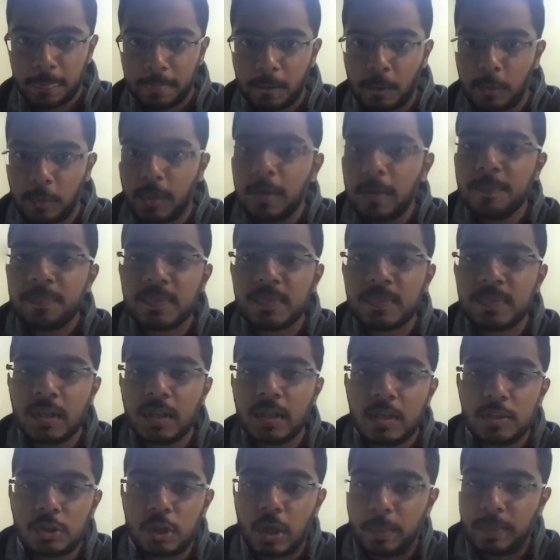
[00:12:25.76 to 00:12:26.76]
Okay.
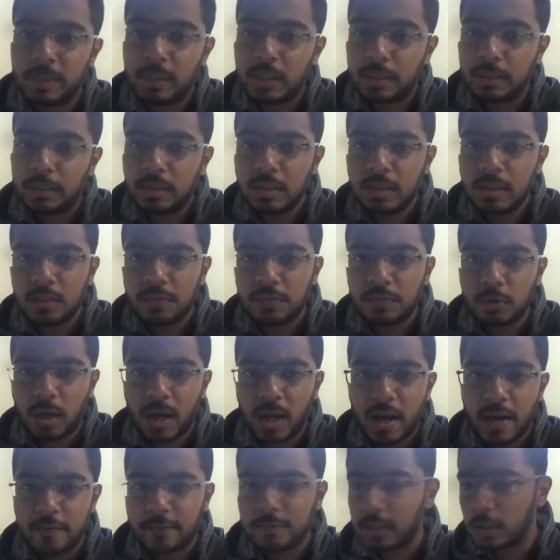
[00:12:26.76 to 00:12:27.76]
So Abhinandan, if you
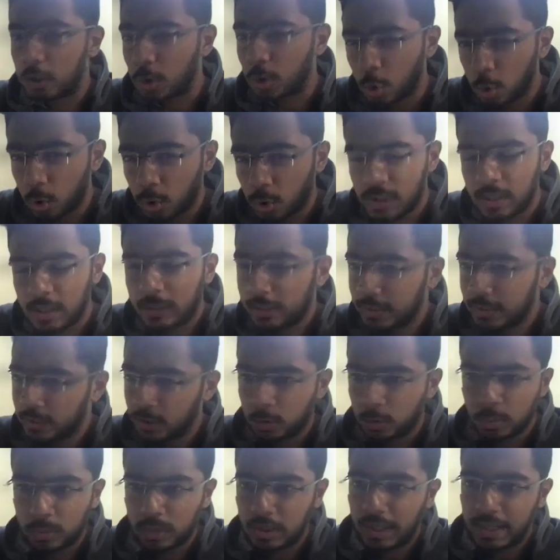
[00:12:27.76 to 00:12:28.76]
have the code written,
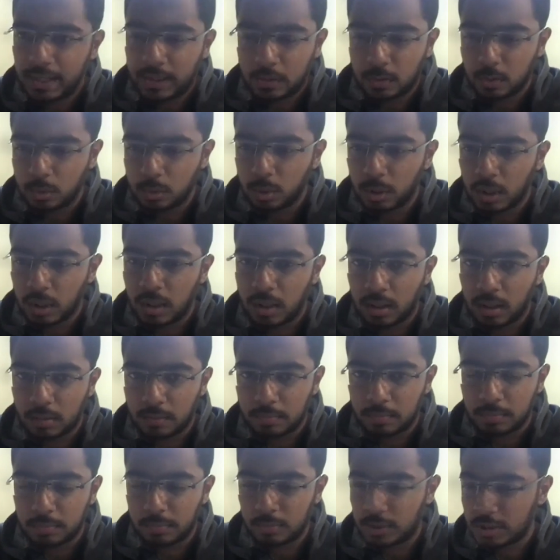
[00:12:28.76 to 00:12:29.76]
you would like
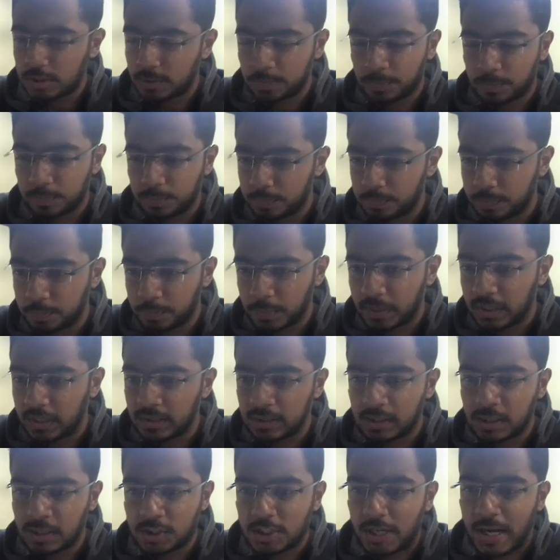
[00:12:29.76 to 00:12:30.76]
to just ping
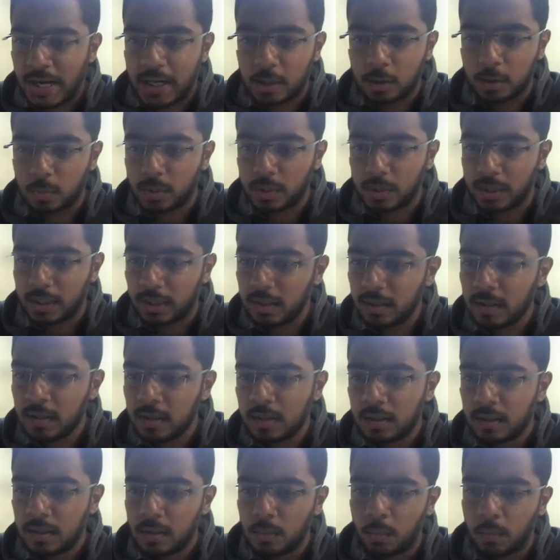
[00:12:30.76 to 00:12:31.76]
in the chat over here.
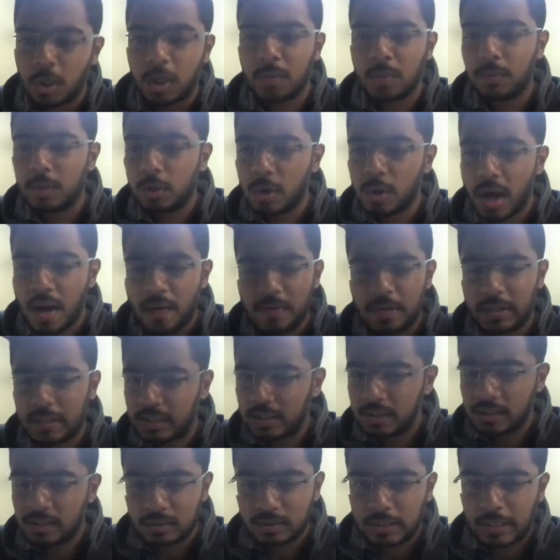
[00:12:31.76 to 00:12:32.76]
Whatever you have
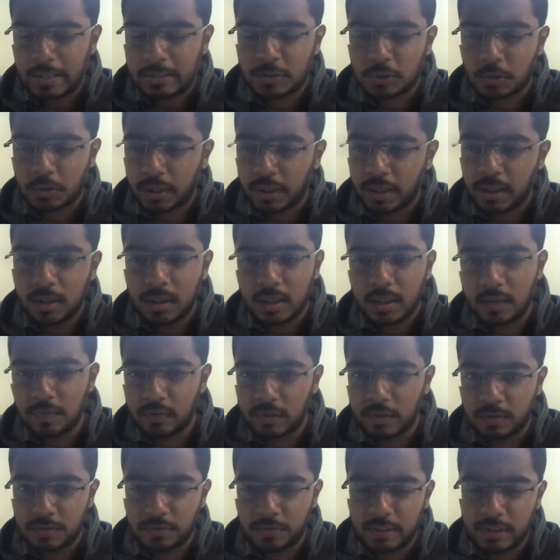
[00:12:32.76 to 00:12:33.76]
written, that's okay.
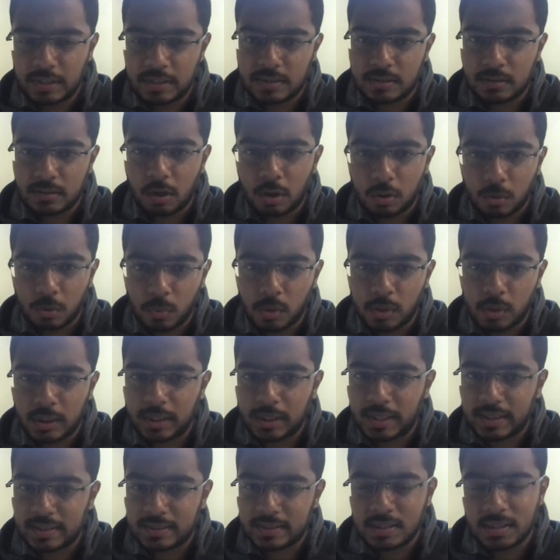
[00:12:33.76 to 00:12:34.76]
Even if it is not
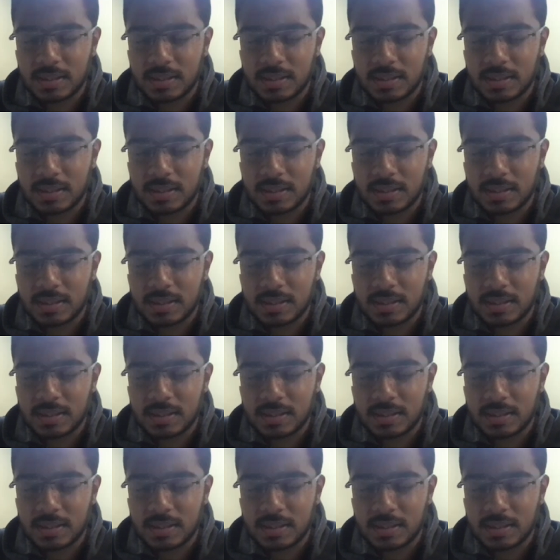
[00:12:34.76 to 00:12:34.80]
working as such.